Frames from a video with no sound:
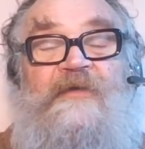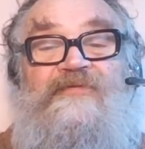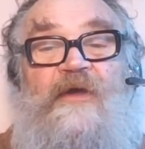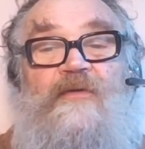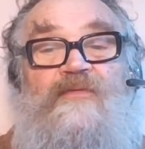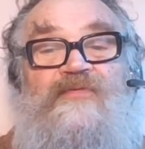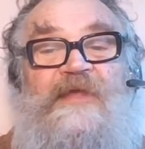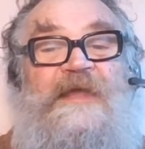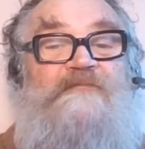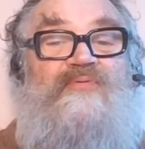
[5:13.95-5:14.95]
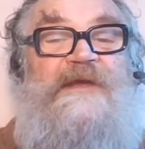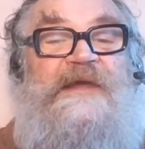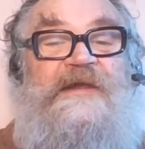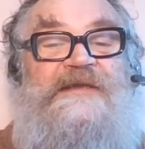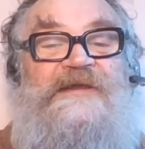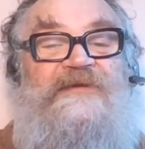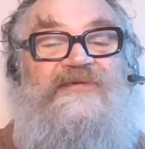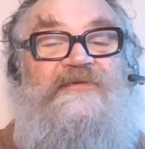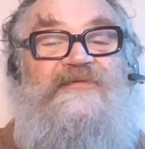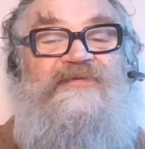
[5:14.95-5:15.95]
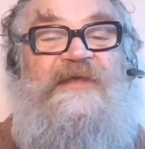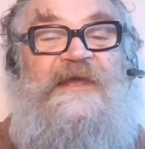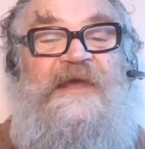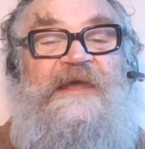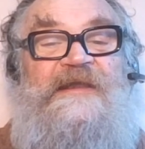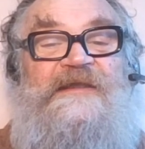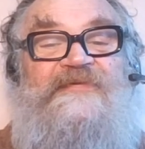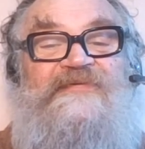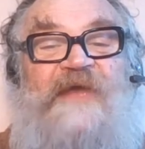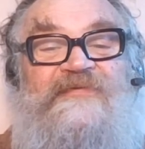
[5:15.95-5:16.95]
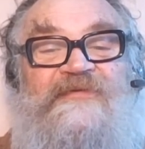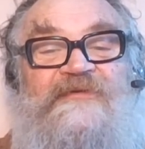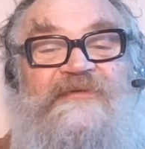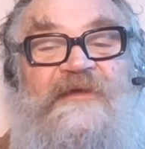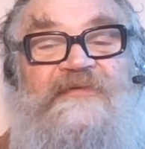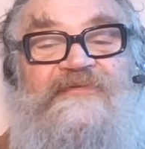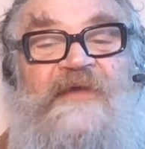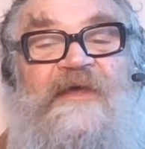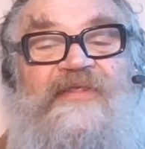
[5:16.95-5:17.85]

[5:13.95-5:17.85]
So the preconditions, the necessities,